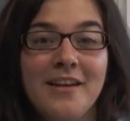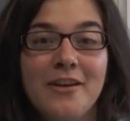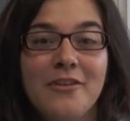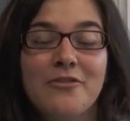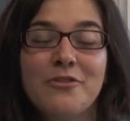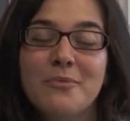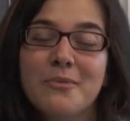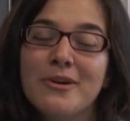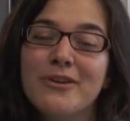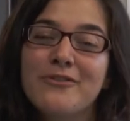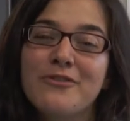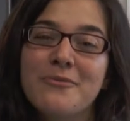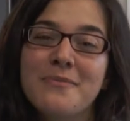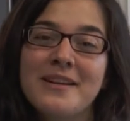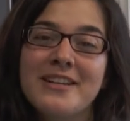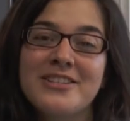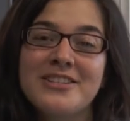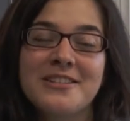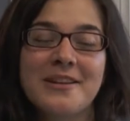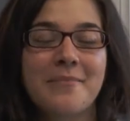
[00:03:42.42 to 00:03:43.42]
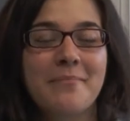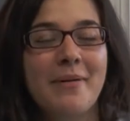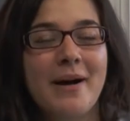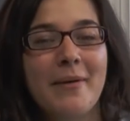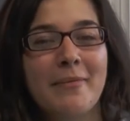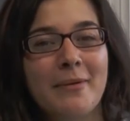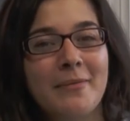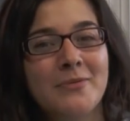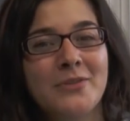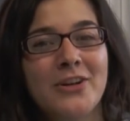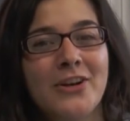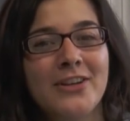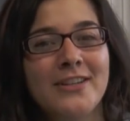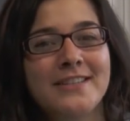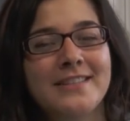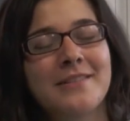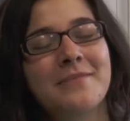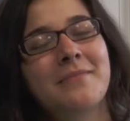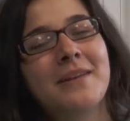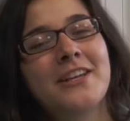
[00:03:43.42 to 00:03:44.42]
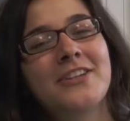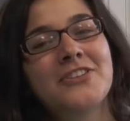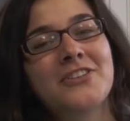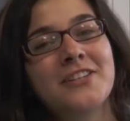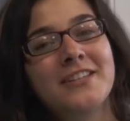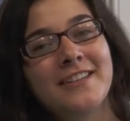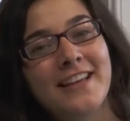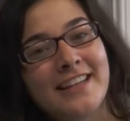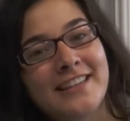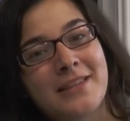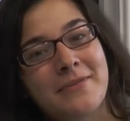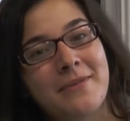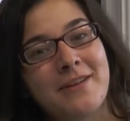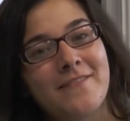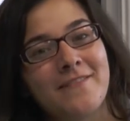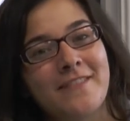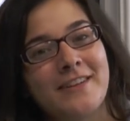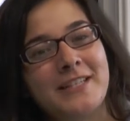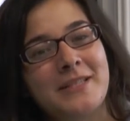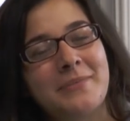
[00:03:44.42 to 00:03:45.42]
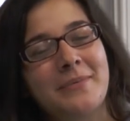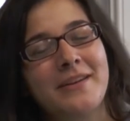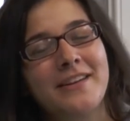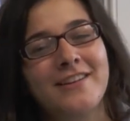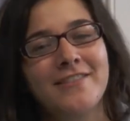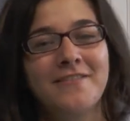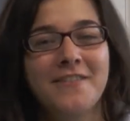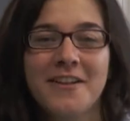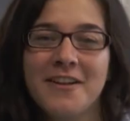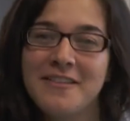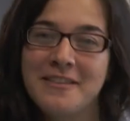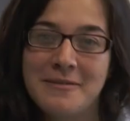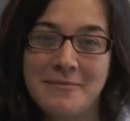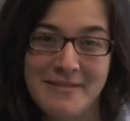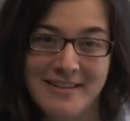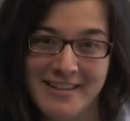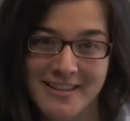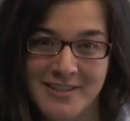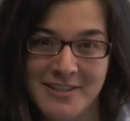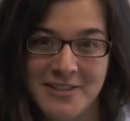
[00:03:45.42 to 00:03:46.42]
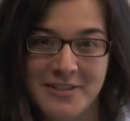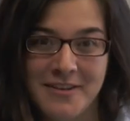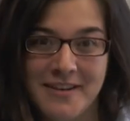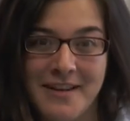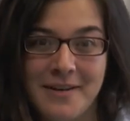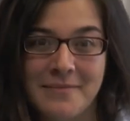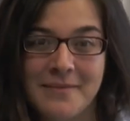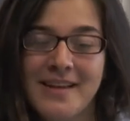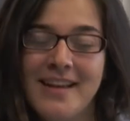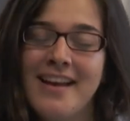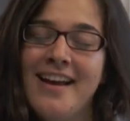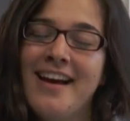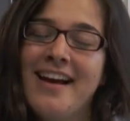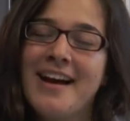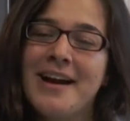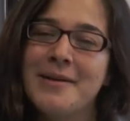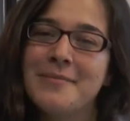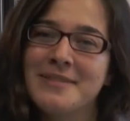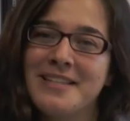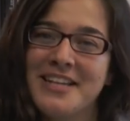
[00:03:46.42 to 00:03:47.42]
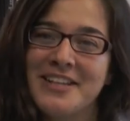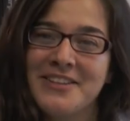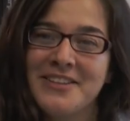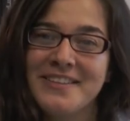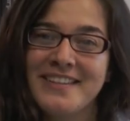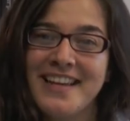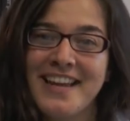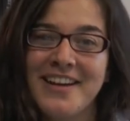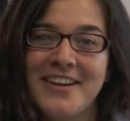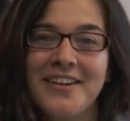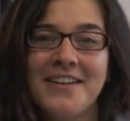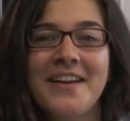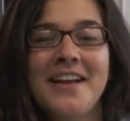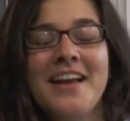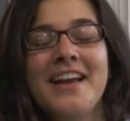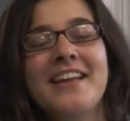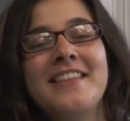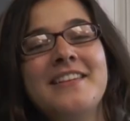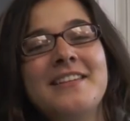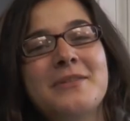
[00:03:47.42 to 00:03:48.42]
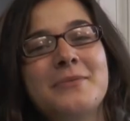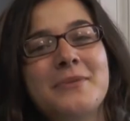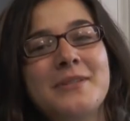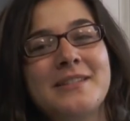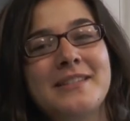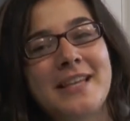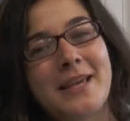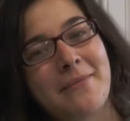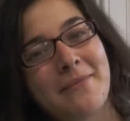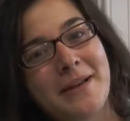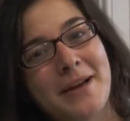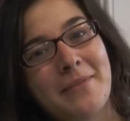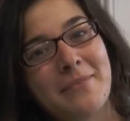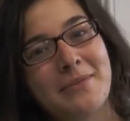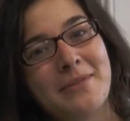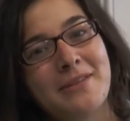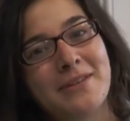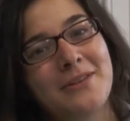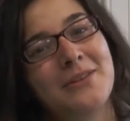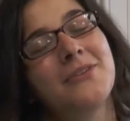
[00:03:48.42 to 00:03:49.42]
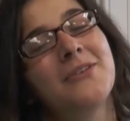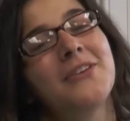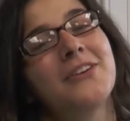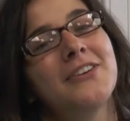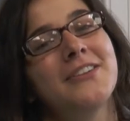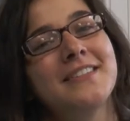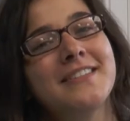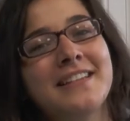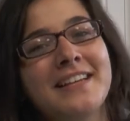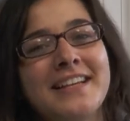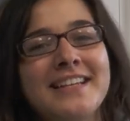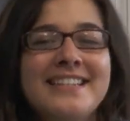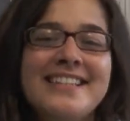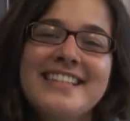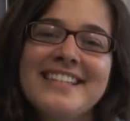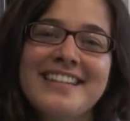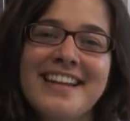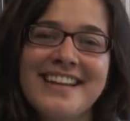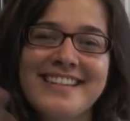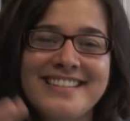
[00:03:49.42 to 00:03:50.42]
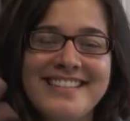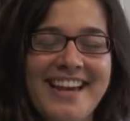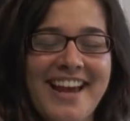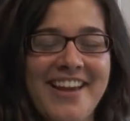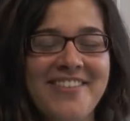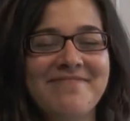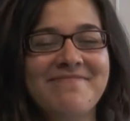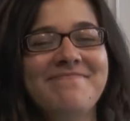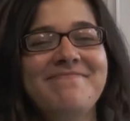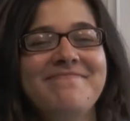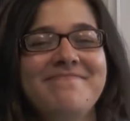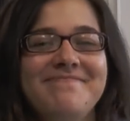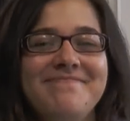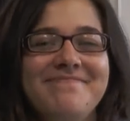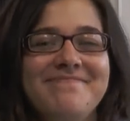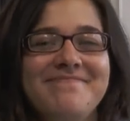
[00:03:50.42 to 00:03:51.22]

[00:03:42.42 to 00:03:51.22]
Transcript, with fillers: For more information on Pop Up Charleston, make sure to like them on Facebook and follow them on Instagram. I'm Taylor Yale, and this was Keeping Up with the Cougars. See you next time!